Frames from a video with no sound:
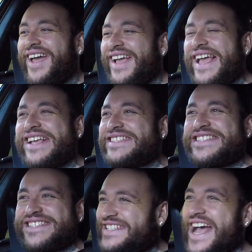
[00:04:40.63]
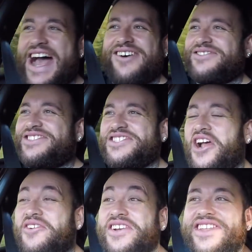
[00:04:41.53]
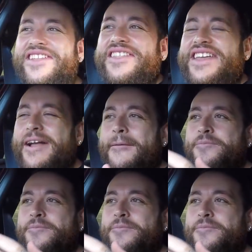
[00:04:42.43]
it sounds so good, and the